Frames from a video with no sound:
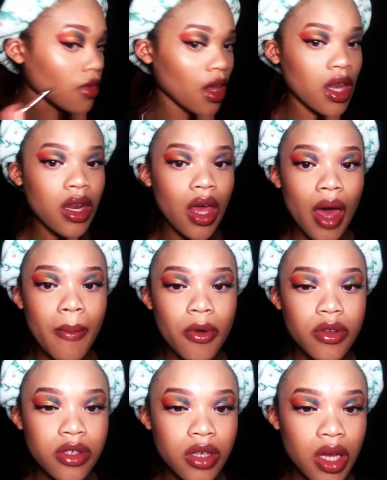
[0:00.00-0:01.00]
And I'm
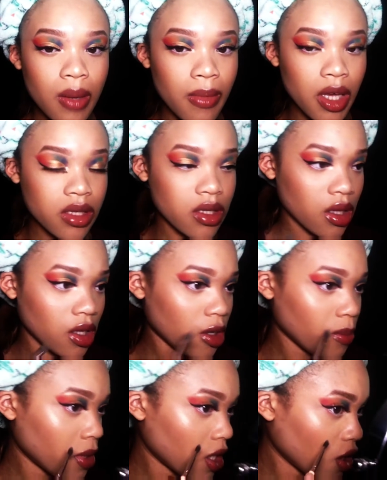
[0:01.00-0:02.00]
also going to mix a
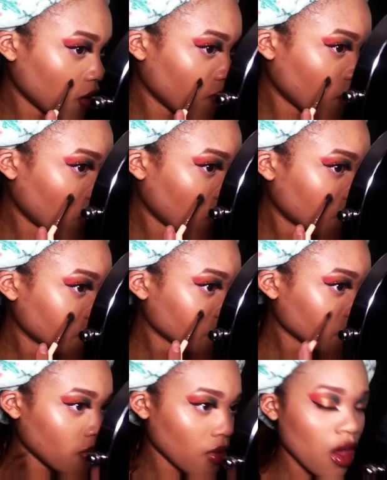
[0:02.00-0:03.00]
little bit of
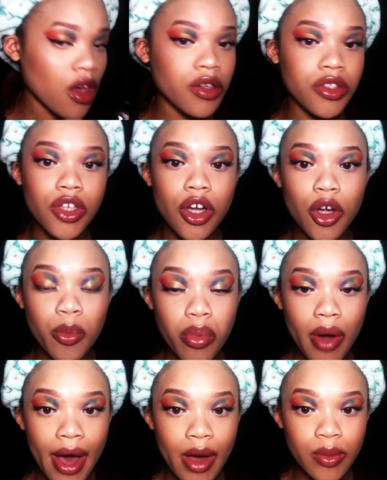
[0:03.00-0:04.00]
dark
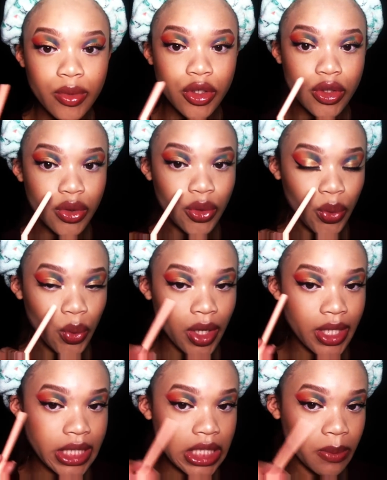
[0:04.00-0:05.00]
brown to
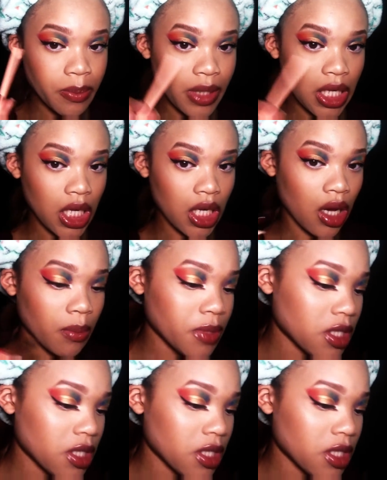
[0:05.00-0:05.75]
deepen it up